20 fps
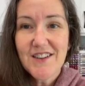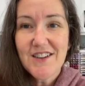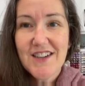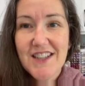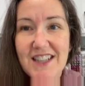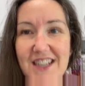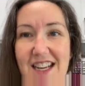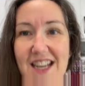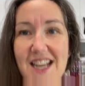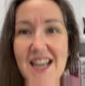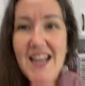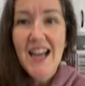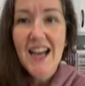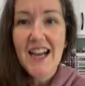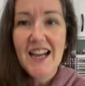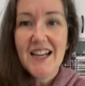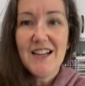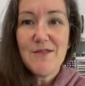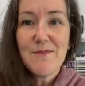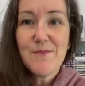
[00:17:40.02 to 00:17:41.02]
started
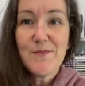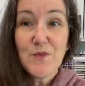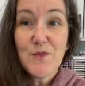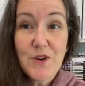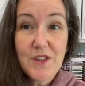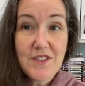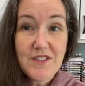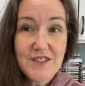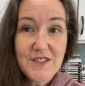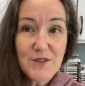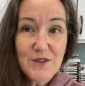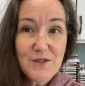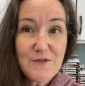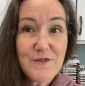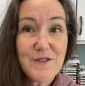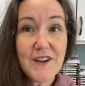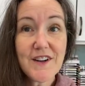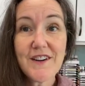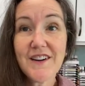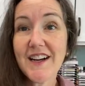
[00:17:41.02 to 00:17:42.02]
um, with
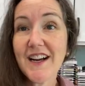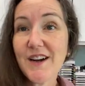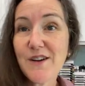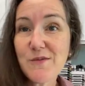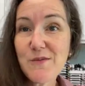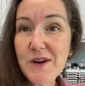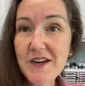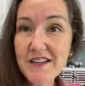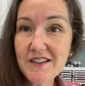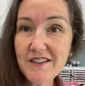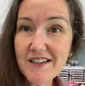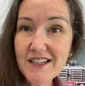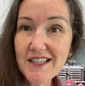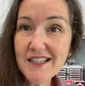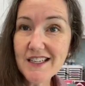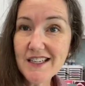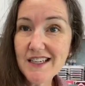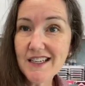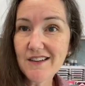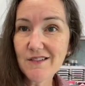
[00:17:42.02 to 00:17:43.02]
sort of figuring out what you
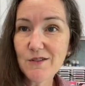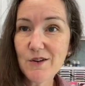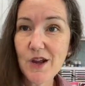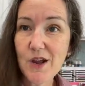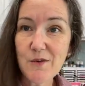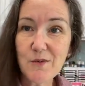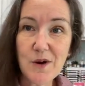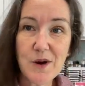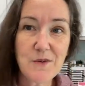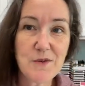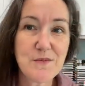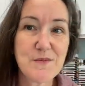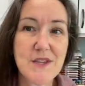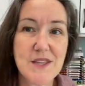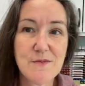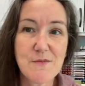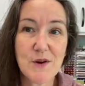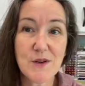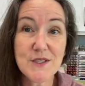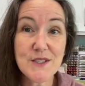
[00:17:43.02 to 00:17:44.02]
need and, and what would
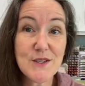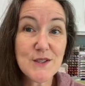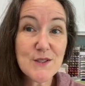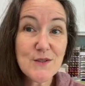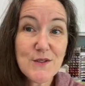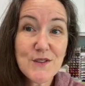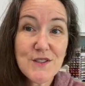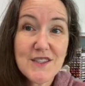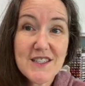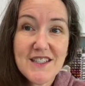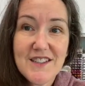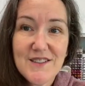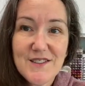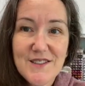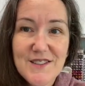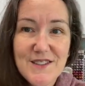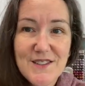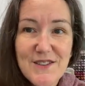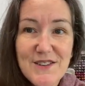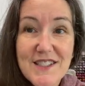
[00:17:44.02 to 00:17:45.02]
be the most useful to you.
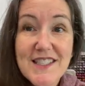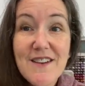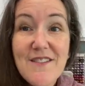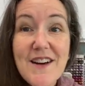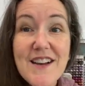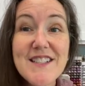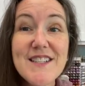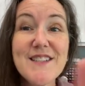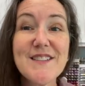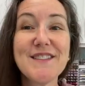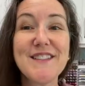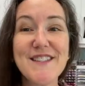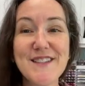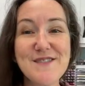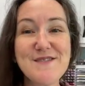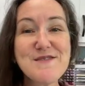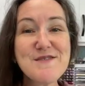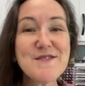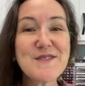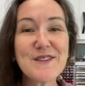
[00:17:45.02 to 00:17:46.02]
So, because I want you
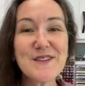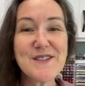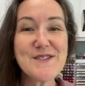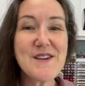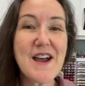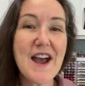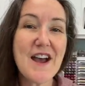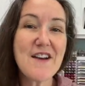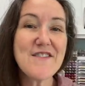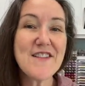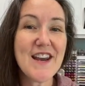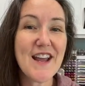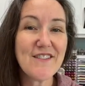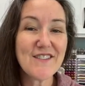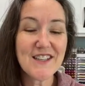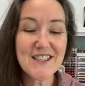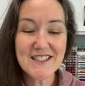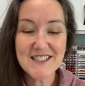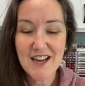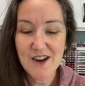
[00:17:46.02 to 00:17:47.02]
to use what you have and
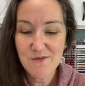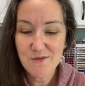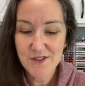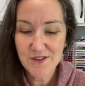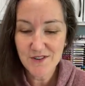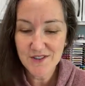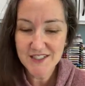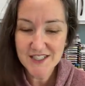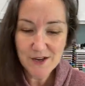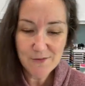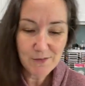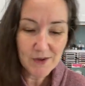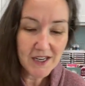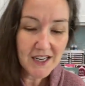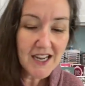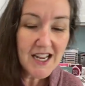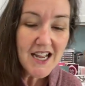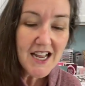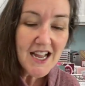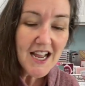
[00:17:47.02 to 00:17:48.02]
have a good time with your
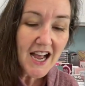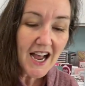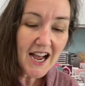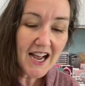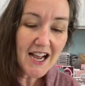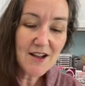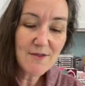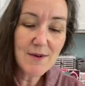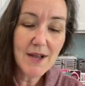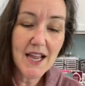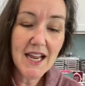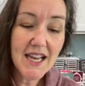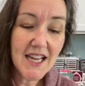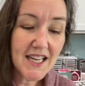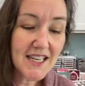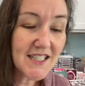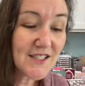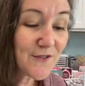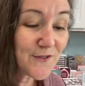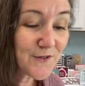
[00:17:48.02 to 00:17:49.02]
stamping. Um,
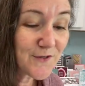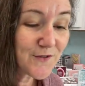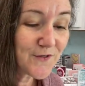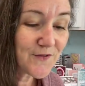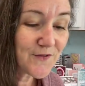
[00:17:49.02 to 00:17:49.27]
and